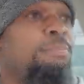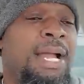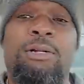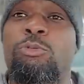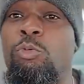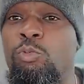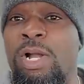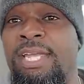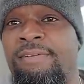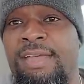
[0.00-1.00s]

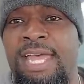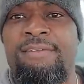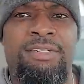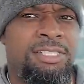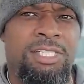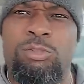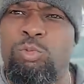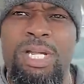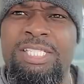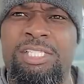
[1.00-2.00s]
microwave having
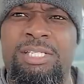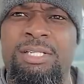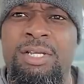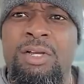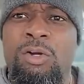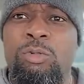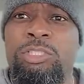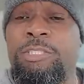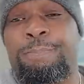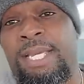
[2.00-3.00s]
generation who
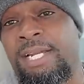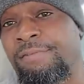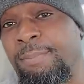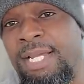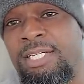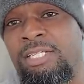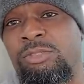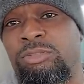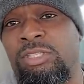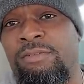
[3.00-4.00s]
just paid everybody to
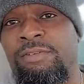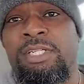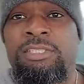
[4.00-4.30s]
do stuff.